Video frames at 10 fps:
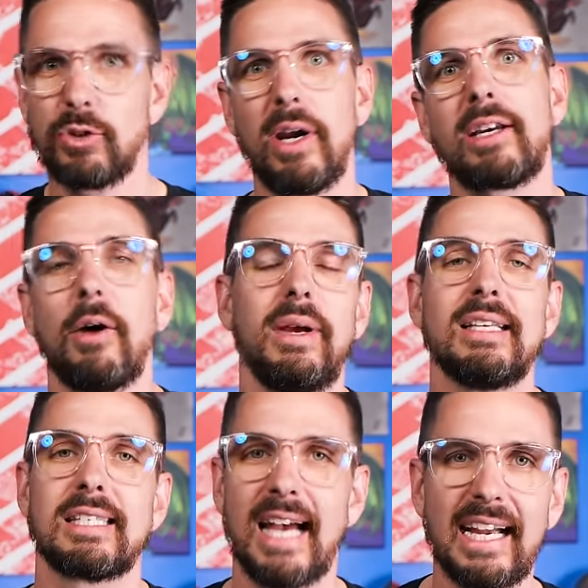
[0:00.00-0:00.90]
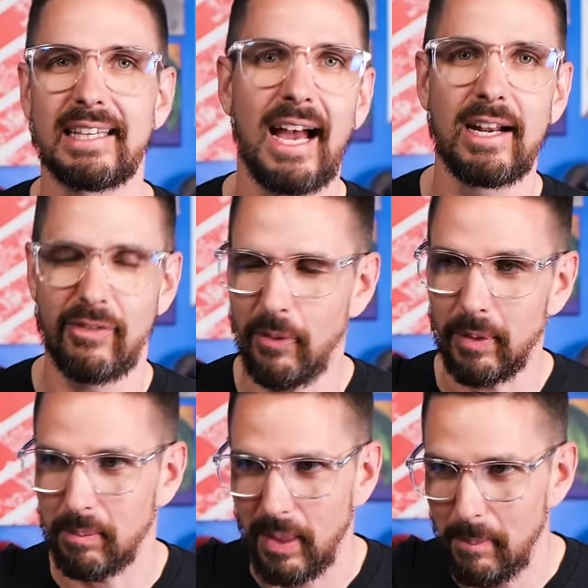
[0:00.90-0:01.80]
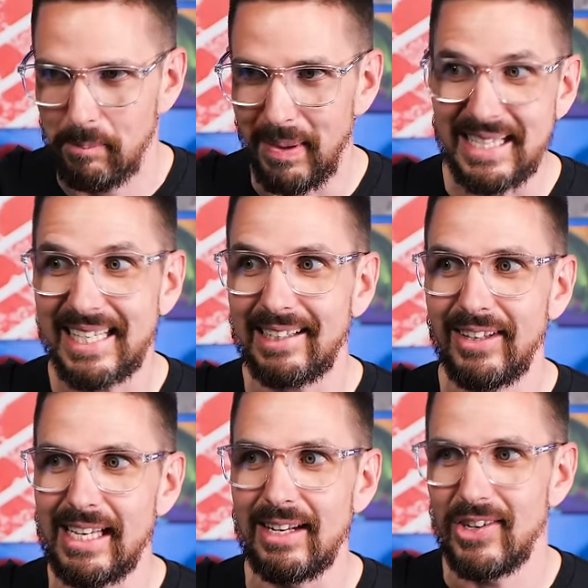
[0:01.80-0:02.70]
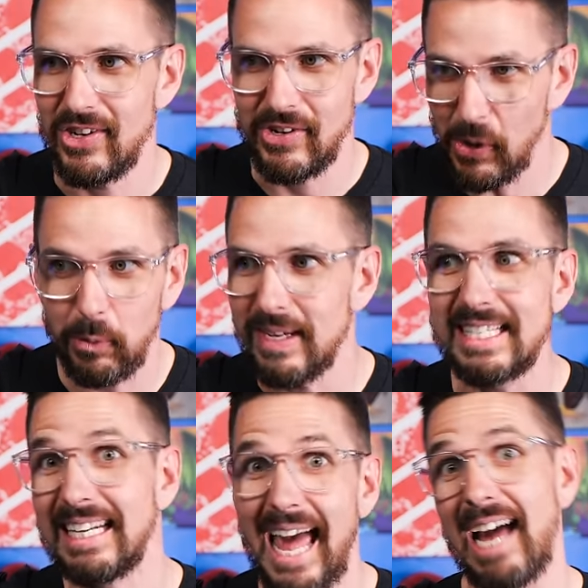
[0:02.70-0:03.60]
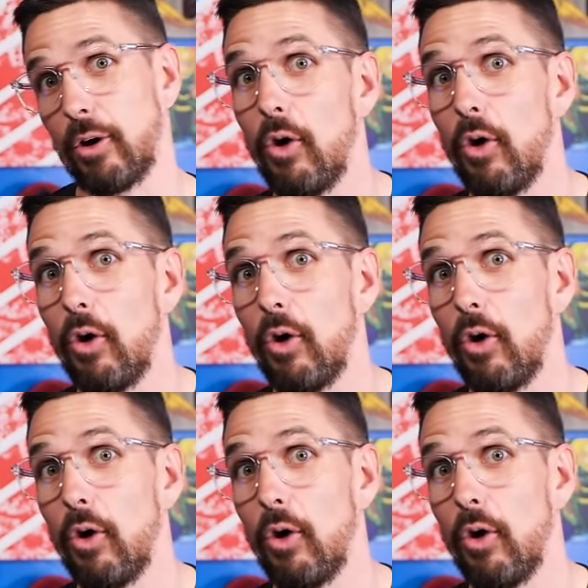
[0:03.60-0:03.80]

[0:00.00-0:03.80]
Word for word: Draco is sidelined for basically no reason at